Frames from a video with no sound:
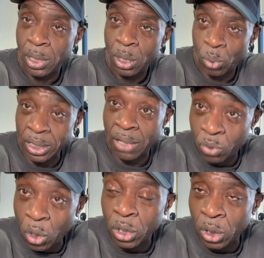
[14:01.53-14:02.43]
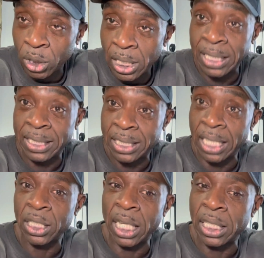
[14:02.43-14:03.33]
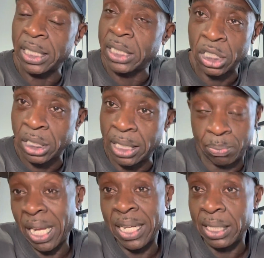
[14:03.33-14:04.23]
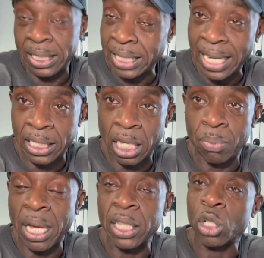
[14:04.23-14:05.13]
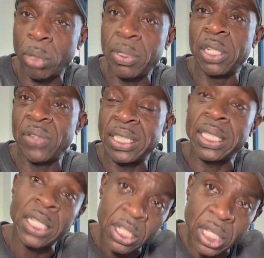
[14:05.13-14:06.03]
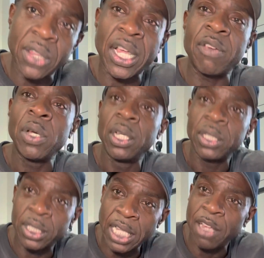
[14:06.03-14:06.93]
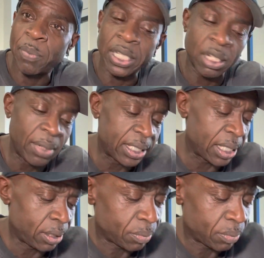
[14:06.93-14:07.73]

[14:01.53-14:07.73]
when they've gone on and they're just blatantly saying about the criminal offences that they've been committing.